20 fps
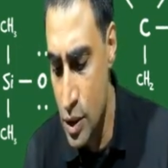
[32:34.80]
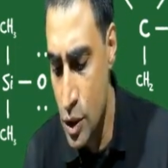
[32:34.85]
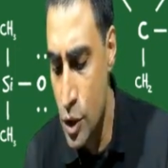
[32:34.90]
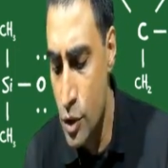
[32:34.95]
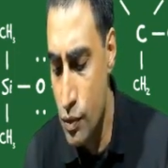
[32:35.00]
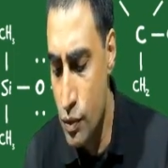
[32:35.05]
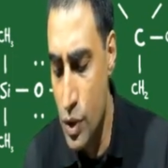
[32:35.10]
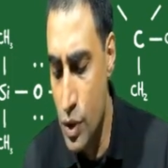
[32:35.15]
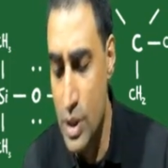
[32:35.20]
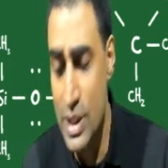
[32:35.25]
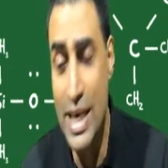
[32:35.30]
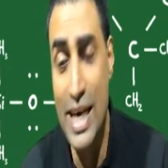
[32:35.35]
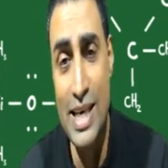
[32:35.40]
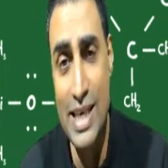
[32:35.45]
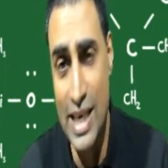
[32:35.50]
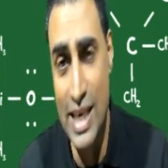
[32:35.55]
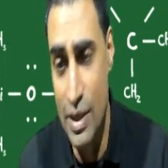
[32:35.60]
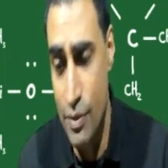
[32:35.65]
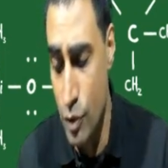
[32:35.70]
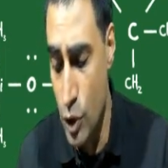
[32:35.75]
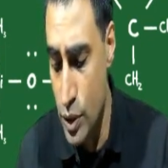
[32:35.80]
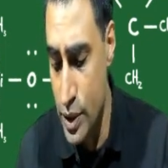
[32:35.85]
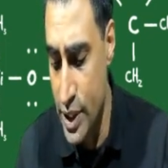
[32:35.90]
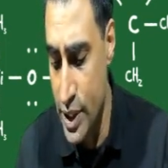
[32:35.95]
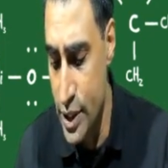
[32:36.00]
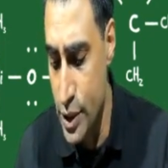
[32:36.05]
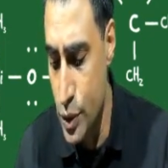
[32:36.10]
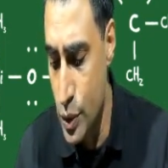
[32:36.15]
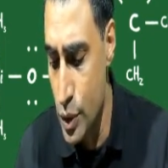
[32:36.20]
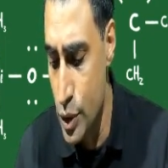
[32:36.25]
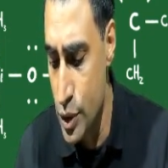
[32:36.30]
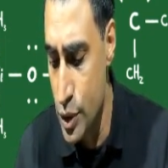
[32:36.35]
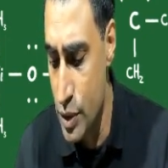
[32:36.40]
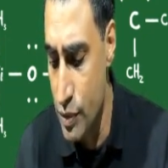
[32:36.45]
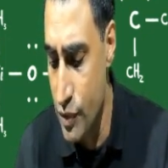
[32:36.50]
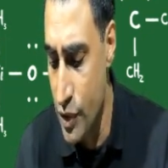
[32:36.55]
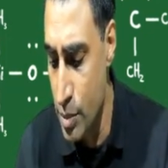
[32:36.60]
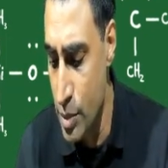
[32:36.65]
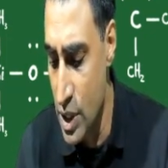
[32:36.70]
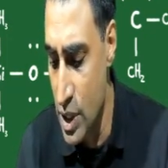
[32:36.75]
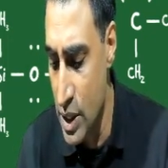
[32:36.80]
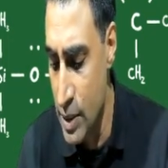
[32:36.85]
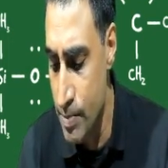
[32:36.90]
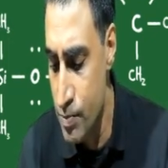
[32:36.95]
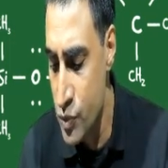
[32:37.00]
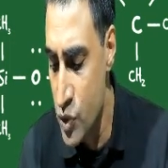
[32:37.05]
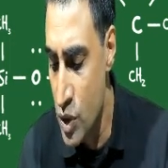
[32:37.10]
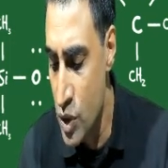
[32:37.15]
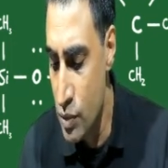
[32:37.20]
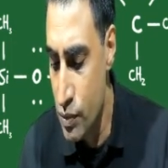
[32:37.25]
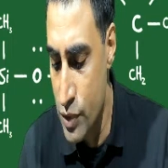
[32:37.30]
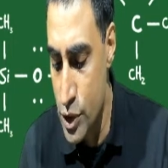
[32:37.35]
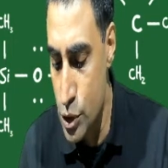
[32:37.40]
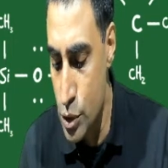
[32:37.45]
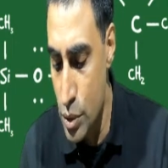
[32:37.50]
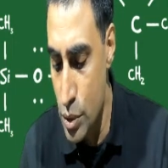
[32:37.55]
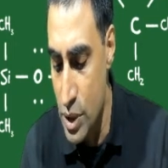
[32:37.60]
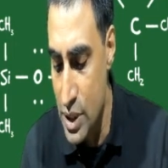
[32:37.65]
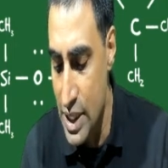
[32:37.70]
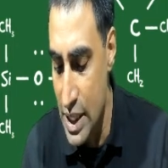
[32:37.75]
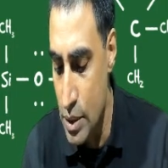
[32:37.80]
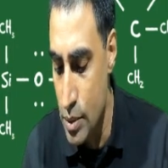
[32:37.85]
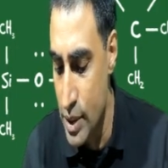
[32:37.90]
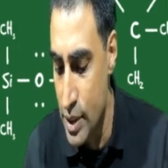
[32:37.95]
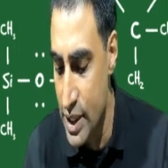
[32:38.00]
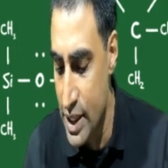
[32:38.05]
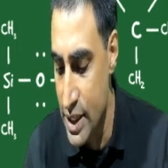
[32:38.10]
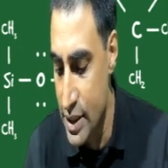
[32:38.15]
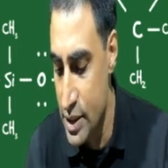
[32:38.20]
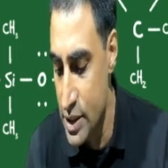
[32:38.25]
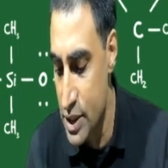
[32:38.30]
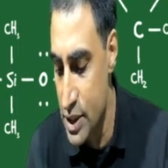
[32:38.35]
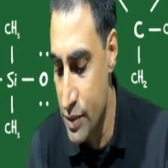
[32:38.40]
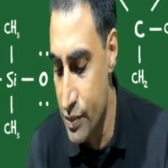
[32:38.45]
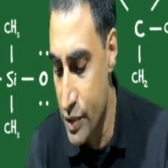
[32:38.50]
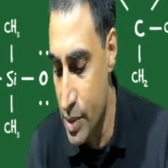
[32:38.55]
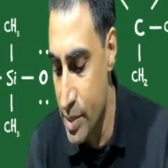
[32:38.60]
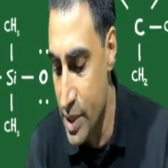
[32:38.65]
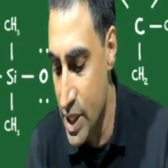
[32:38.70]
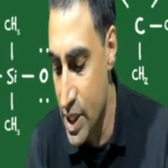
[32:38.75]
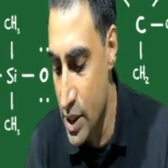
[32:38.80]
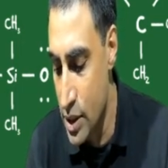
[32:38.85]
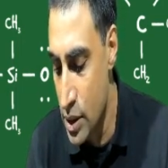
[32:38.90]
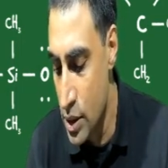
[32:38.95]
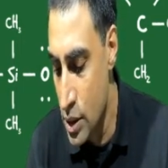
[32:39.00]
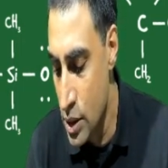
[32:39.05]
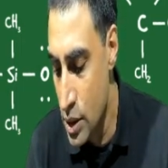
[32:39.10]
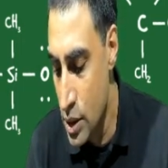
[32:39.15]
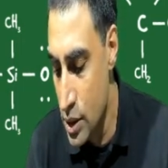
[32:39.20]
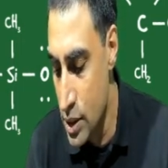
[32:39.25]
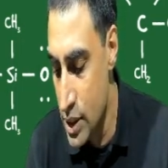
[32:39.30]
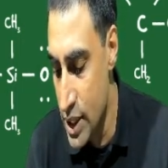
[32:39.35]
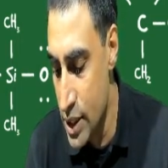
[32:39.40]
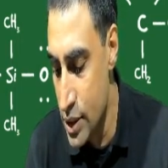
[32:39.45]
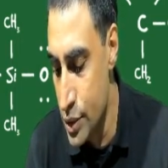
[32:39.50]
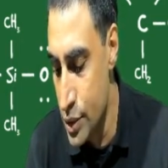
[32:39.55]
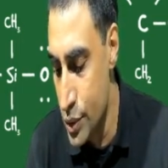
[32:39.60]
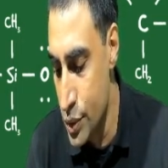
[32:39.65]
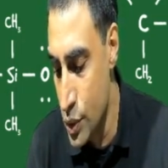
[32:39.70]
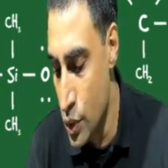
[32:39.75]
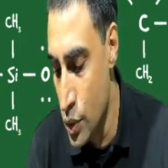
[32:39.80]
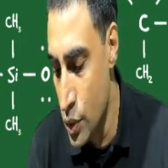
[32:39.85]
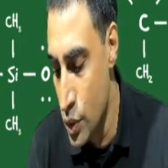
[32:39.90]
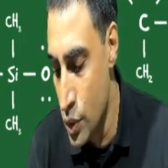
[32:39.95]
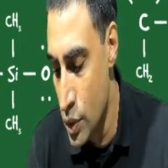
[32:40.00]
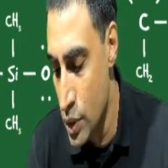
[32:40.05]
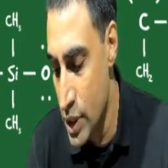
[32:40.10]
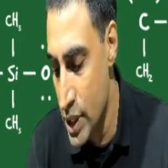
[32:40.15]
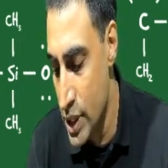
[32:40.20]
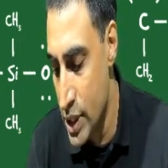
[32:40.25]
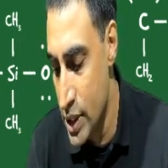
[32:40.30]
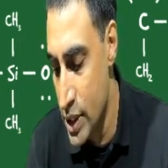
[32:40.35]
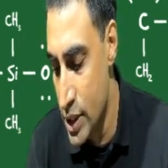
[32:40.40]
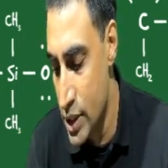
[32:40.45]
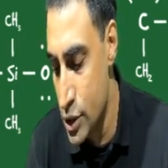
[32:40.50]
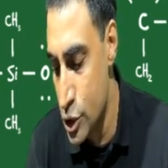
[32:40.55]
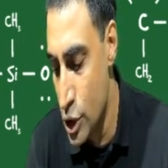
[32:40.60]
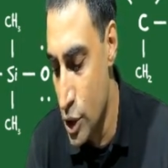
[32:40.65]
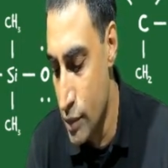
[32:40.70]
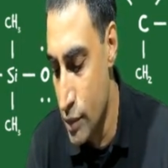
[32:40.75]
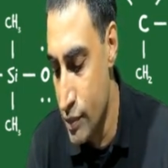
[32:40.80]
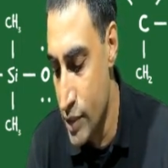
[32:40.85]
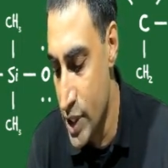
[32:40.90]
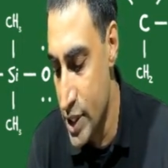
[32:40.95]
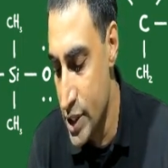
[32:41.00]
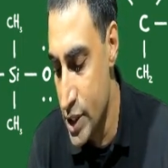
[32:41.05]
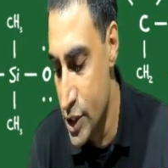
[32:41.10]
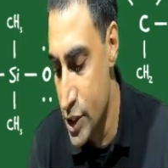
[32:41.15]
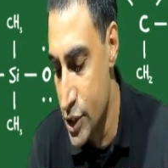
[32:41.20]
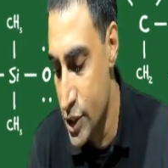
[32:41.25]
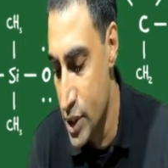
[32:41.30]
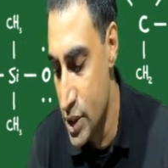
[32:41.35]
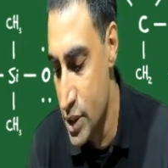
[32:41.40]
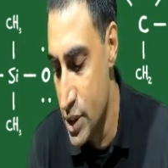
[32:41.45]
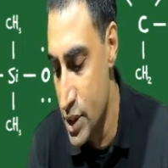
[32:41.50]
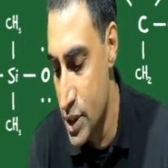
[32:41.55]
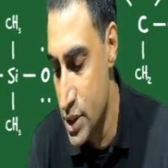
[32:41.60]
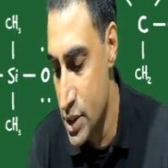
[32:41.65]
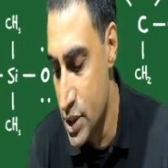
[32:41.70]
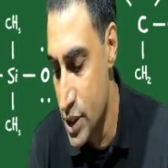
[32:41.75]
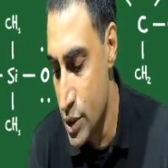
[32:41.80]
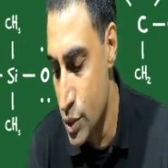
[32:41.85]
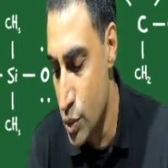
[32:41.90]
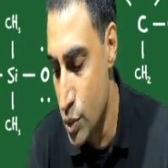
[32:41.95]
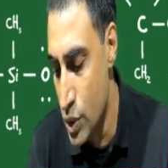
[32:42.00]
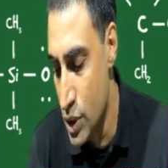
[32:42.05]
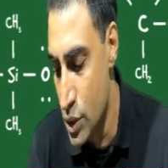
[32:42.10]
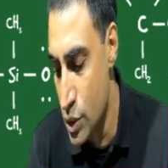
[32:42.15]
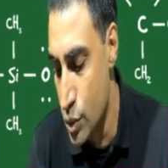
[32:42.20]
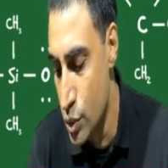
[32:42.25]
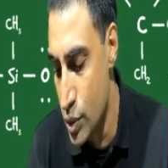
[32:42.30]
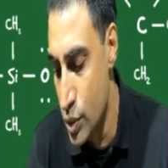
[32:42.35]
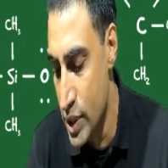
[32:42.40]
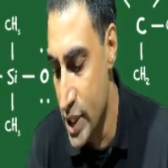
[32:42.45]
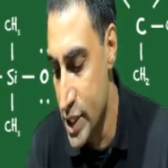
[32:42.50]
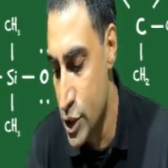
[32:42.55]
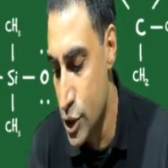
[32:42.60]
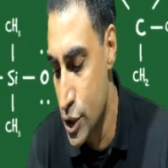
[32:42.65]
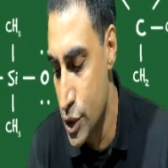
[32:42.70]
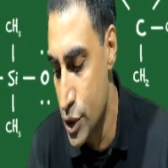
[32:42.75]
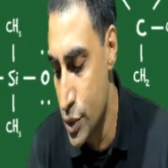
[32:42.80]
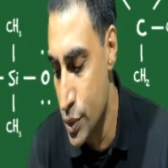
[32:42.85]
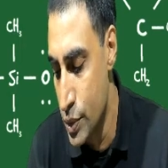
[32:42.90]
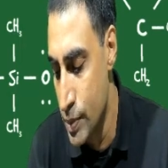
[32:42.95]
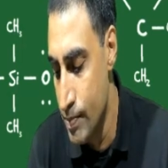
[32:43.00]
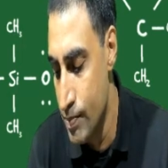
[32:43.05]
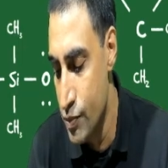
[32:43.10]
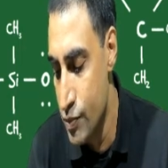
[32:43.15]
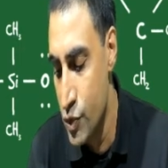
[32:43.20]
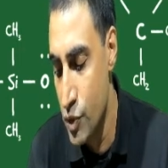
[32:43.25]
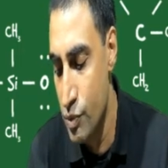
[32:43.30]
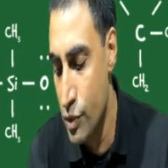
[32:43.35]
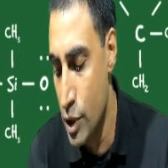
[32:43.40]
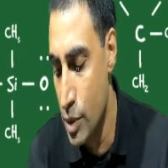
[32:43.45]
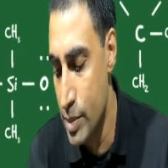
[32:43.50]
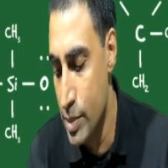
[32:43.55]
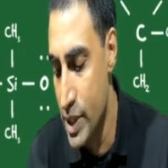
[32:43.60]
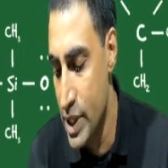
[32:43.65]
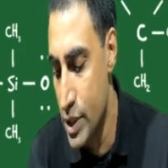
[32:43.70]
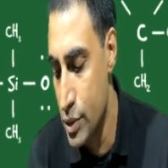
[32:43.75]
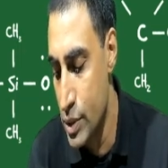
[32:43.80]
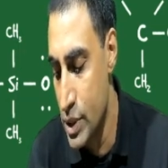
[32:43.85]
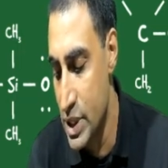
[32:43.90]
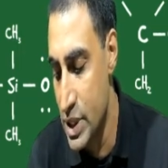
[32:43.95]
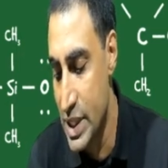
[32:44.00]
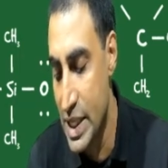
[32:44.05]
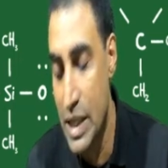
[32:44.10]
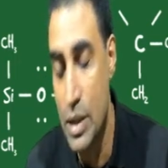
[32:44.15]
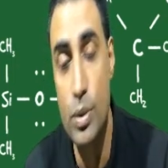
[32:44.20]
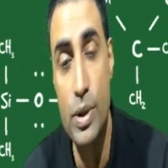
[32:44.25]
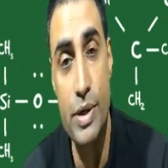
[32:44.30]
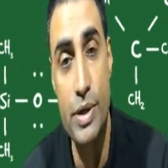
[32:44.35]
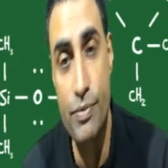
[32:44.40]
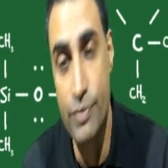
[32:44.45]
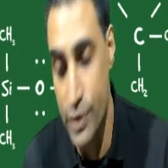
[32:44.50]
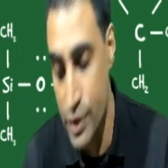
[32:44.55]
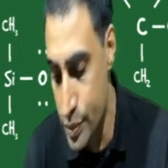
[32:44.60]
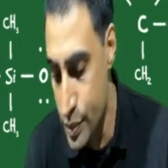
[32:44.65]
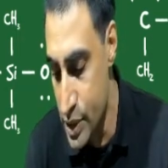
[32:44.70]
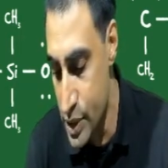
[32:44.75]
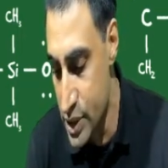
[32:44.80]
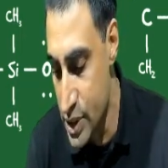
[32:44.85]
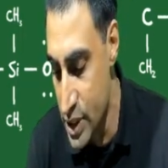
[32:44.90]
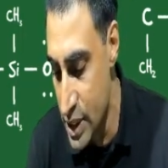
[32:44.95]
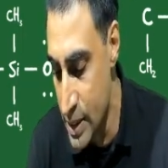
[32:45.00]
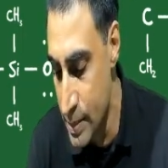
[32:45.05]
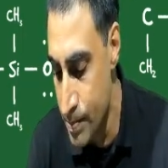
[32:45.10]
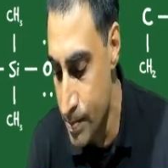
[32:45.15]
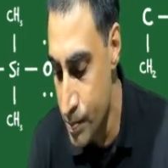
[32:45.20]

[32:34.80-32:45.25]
For that I have already told you the formula. First you will calculate energy from air, then you know energy of radiation is equal to h nu. From here you can calculate frequency.